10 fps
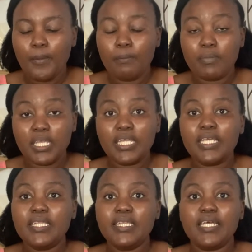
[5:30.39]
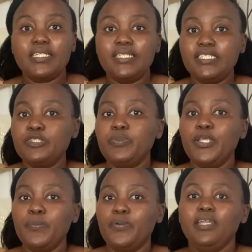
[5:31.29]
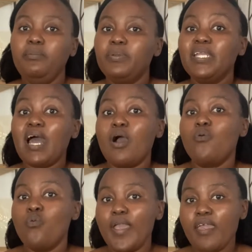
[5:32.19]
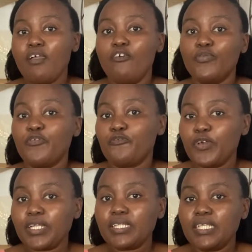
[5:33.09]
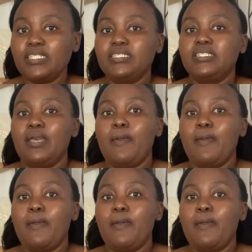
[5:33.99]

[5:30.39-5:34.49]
meaning that these people had been aware of the fact that